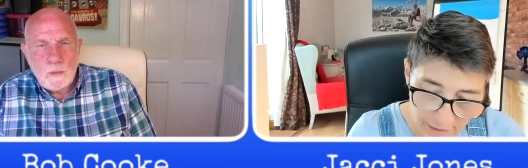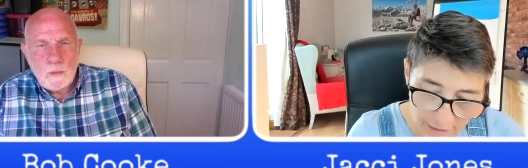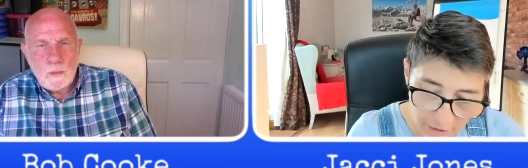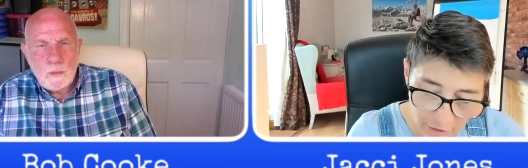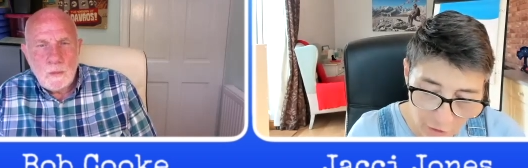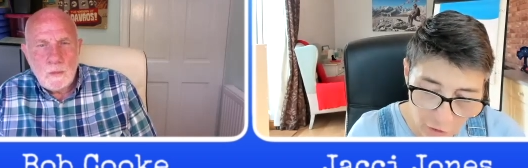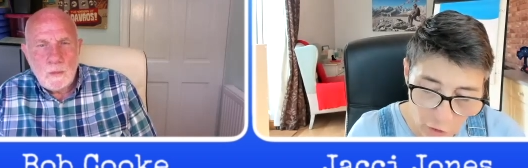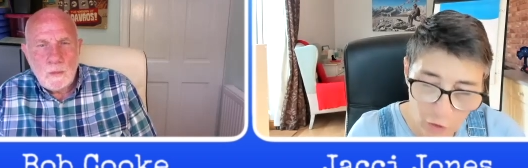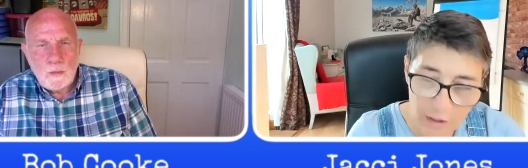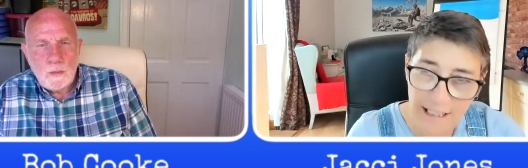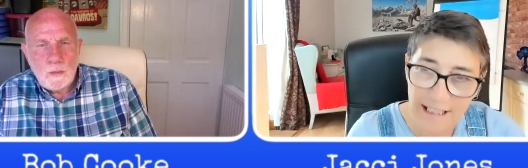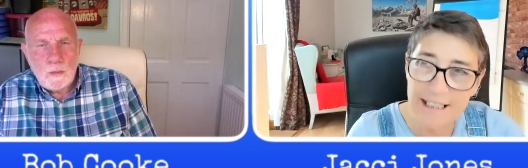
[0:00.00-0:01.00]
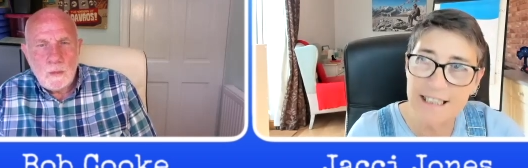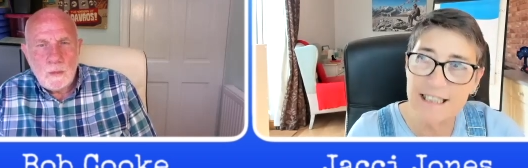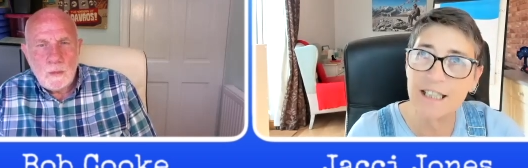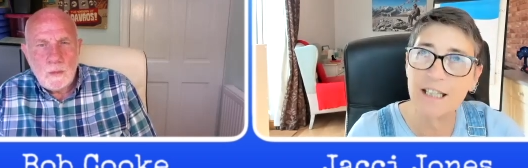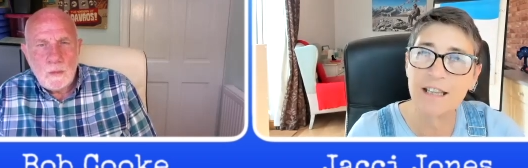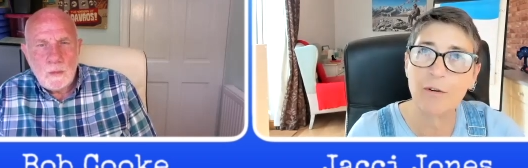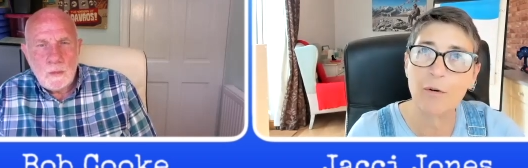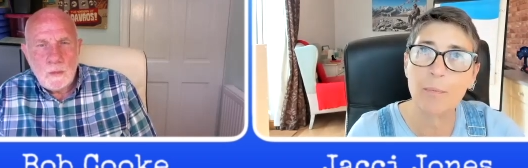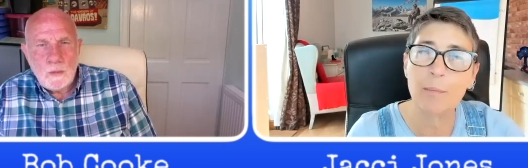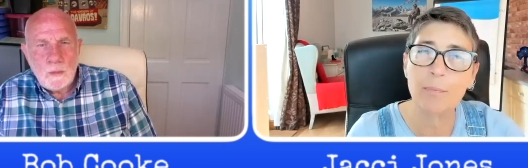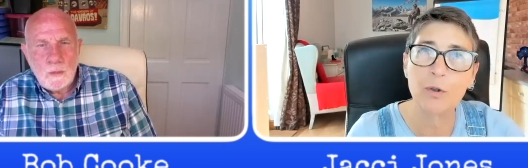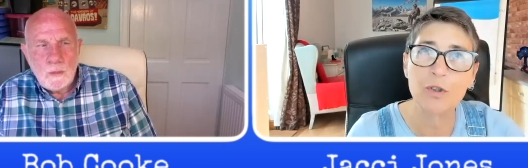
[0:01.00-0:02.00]
Speaker 1: your clients in the therapy
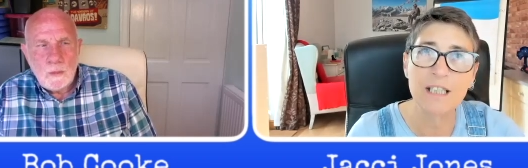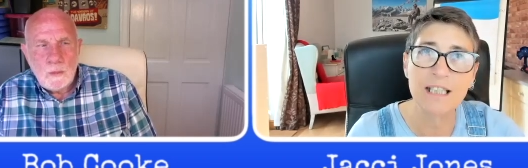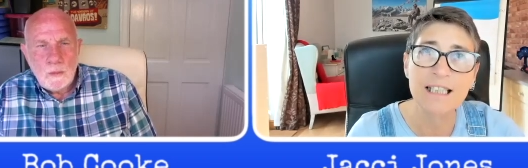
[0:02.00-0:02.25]
process